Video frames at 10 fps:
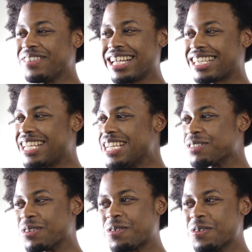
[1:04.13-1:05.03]
feel like
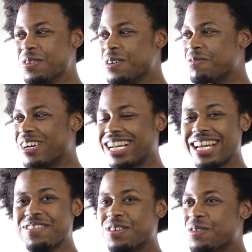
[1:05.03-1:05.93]
kids were cruel, but
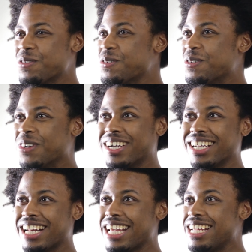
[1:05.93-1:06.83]
they were ooh
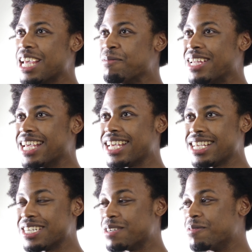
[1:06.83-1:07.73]
they gave me
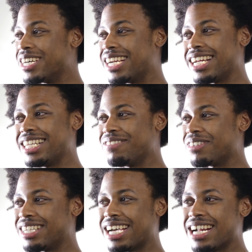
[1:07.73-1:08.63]
hell, but I ain't
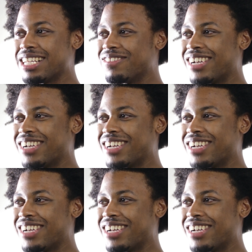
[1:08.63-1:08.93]
even lie to you.